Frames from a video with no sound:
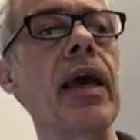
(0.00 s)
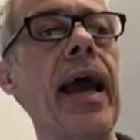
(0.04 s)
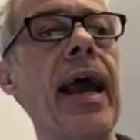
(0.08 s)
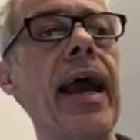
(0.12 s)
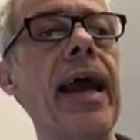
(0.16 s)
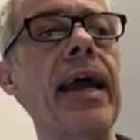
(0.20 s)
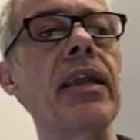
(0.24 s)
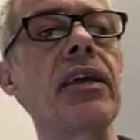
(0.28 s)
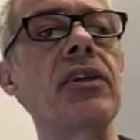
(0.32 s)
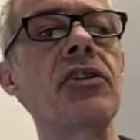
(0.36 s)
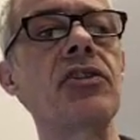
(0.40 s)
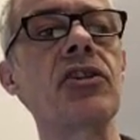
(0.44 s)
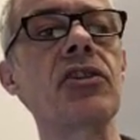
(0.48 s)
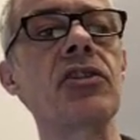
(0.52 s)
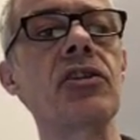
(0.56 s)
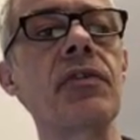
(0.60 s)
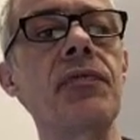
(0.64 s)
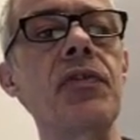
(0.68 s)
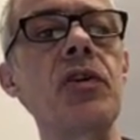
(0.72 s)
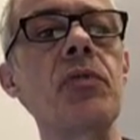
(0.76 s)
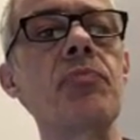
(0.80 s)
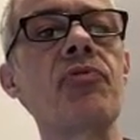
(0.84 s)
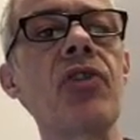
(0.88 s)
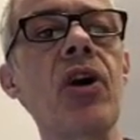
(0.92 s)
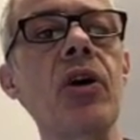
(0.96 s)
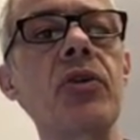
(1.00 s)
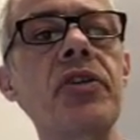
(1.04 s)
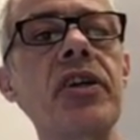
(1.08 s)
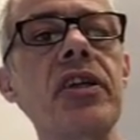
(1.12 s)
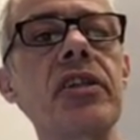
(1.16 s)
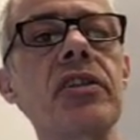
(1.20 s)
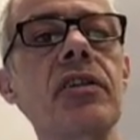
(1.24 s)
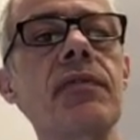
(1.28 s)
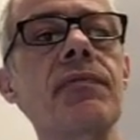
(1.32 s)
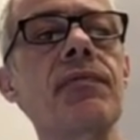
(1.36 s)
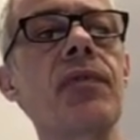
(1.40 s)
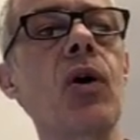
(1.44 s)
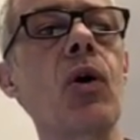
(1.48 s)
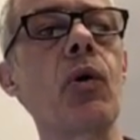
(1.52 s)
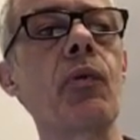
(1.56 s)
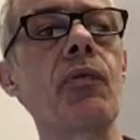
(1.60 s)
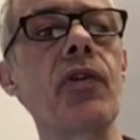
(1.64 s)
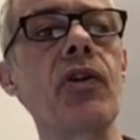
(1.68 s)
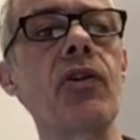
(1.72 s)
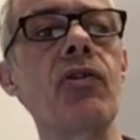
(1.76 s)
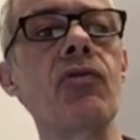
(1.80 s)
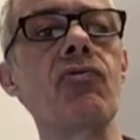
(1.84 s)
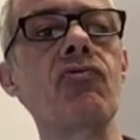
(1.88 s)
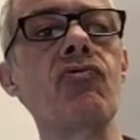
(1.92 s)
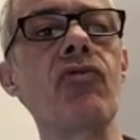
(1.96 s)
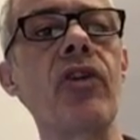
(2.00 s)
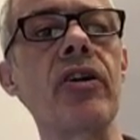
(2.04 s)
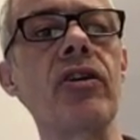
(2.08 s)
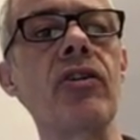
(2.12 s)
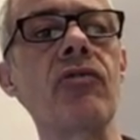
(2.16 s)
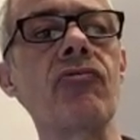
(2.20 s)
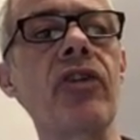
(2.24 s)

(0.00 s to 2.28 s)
And it's just a few proteins involved in re